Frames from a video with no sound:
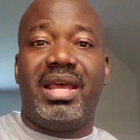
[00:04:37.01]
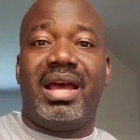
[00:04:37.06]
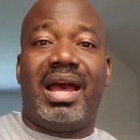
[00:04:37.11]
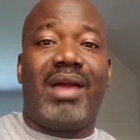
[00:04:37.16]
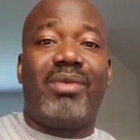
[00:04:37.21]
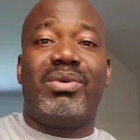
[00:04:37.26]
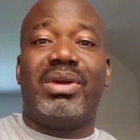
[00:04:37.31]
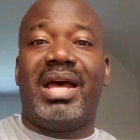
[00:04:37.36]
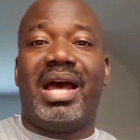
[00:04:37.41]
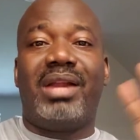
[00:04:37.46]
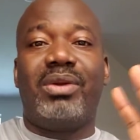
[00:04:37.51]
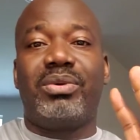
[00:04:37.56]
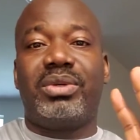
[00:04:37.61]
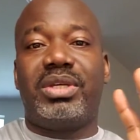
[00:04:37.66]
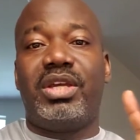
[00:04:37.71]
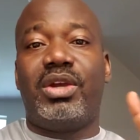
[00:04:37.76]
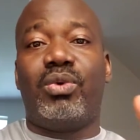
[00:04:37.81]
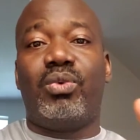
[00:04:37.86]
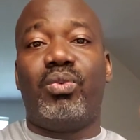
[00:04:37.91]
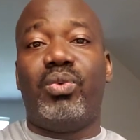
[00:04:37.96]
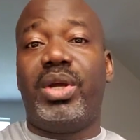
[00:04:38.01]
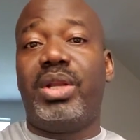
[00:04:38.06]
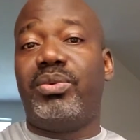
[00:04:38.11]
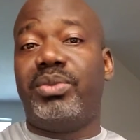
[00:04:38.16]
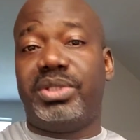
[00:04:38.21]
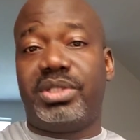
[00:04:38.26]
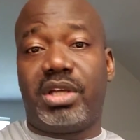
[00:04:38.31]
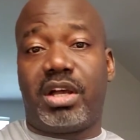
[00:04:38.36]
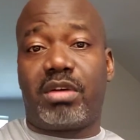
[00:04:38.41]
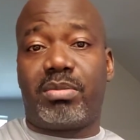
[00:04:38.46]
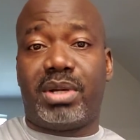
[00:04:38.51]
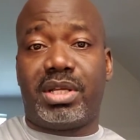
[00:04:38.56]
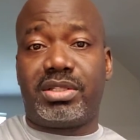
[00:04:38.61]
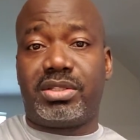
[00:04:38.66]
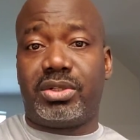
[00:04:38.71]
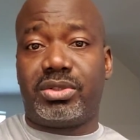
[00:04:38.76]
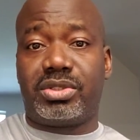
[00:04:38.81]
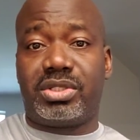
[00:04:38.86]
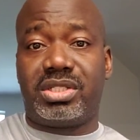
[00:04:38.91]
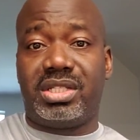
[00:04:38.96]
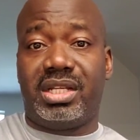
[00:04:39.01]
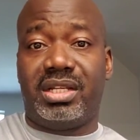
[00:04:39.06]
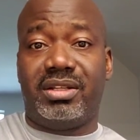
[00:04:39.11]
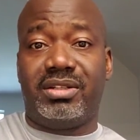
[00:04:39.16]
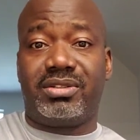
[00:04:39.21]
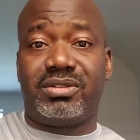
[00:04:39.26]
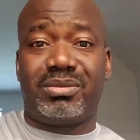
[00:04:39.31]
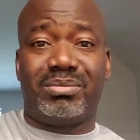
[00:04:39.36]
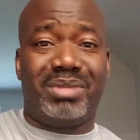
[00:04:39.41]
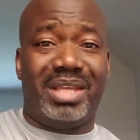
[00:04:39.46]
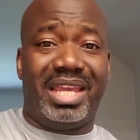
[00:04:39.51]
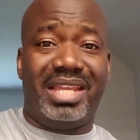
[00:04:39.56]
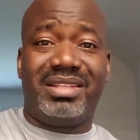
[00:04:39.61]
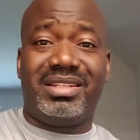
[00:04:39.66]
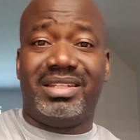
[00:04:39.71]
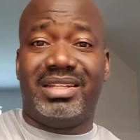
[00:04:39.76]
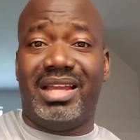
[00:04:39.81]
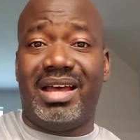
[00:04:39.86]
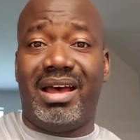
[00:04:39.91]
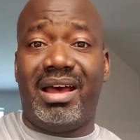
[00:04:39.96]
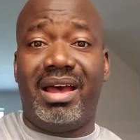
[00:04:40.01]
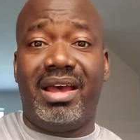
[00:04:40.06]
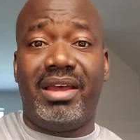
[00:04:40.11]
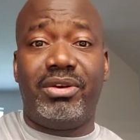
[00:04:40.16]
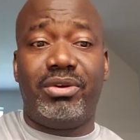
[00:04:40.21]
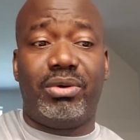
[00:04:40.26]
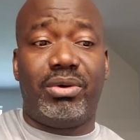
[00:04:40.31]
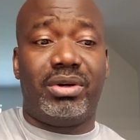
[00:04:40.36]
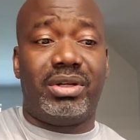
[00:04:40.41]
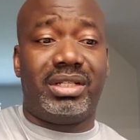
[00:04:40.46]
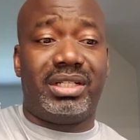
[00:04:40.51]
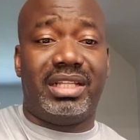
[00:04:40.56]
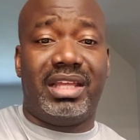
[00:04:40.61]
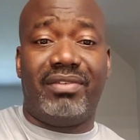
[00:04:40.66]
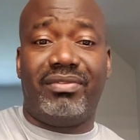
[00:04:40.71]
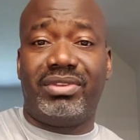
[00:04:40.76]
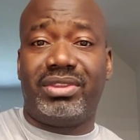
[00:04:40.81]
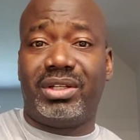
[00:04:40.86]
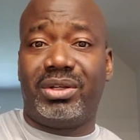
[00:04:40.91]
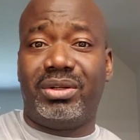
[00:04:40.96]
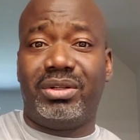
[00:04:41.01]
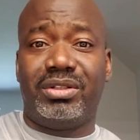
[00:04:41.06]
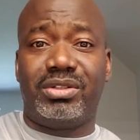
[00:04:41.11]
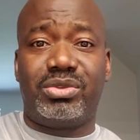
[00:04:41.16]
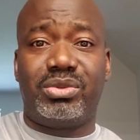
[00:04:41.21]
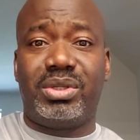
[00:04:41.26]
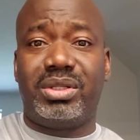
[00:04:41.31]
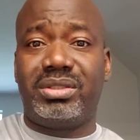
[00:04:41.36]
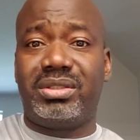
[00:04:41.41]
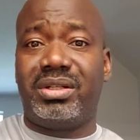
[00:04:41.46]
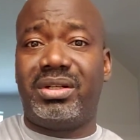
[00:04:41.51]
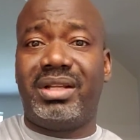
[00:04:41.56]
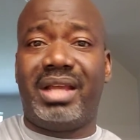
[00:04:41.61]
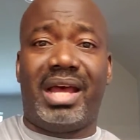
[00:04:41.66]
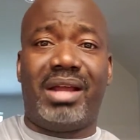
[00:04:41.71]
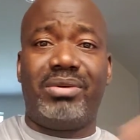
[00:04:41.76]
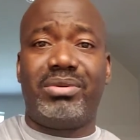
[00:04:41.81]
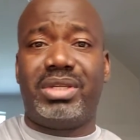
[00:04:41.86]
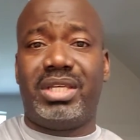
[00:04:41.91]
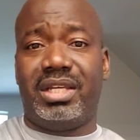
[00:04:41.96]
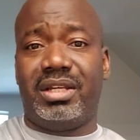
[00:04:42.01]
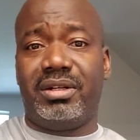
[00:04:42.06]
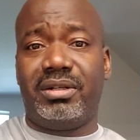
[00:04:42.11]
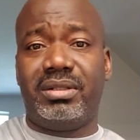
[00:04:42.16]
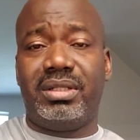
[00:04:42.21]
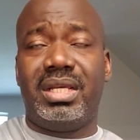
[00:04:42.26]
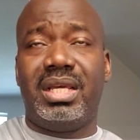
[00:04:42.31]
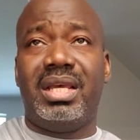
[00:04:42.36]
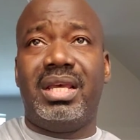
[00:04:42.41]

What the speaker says: I don't care when we talk about social studies, from 8 to 9 or 11:30 to 12:30. I don't care.